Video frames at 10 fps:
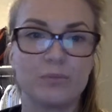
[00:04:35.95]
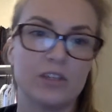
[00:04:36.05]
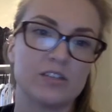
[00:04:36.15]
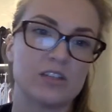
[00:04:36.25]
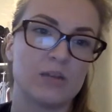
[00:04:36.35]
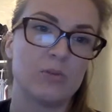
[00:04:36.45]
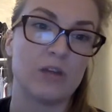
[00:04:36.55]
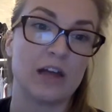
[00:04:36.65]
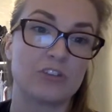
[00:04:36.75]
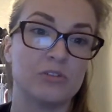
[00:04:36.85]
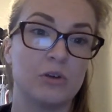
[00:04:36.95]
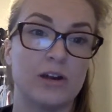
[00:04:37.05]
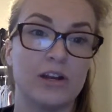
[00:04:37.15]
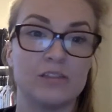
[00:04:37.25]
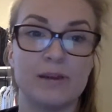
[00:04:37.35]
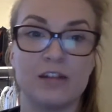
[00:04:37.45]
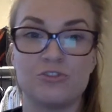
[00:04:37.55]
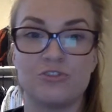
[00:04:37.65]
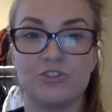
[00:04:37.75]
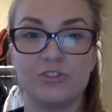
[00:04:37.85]
Some will actually require a
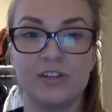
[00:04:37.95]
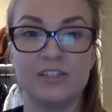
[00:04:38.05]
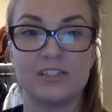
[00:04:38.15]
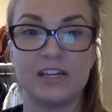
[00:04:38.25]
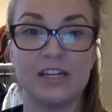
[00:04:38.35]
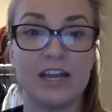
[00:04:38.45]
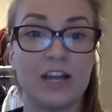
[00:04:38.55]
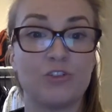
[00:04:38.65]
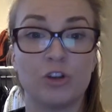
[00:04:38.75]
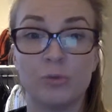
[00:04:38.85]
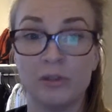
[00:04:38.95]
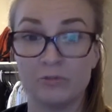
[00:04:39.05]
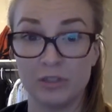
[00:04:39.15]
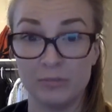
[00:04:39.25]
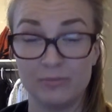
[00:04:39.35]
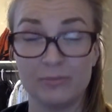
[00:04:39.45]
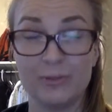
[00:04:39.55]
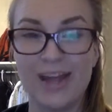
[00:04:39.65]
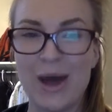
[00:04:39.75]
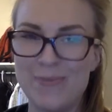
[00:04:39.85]
bachelor's degree in psychiatric
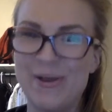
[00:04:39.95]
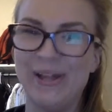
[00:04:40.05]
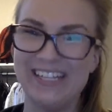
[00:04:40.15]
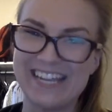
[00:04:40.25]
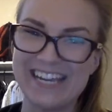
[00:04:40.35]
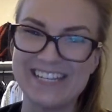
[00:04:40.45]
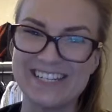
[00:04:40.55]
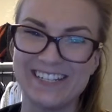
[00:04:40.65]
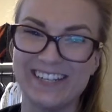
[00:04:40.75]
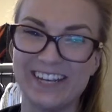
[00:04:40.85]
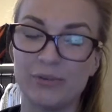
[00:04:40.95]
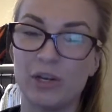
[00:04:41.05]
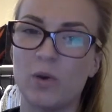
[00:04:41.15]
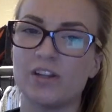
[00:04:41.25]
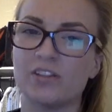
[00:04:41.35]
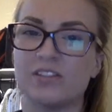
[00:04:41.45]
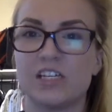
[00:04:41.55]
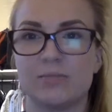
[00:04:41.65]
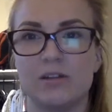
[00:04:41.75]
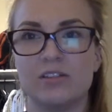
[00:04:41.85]
rehabilitation, and it requires
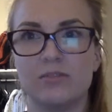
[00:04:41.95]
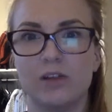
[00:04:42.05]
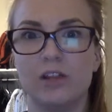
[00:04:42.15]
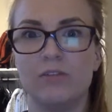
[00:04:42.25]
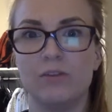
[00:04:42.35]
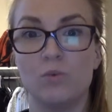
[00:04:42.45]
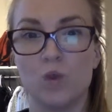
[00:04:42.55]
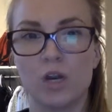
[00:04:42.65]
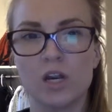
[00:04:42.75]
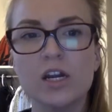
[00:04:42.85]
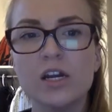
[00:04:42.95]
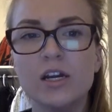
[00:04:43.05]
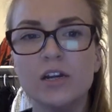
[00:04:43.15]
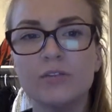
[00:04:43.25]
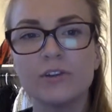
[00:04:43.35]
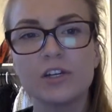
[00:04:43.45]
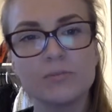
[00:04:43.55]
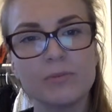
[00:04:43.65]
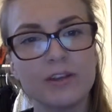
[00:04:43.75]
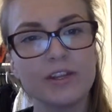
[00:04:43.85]
6 months of relevant work for
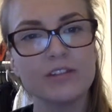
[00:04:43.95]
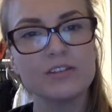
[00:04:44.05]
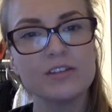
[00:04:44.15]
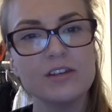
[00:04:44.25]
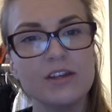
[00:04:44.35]
experience.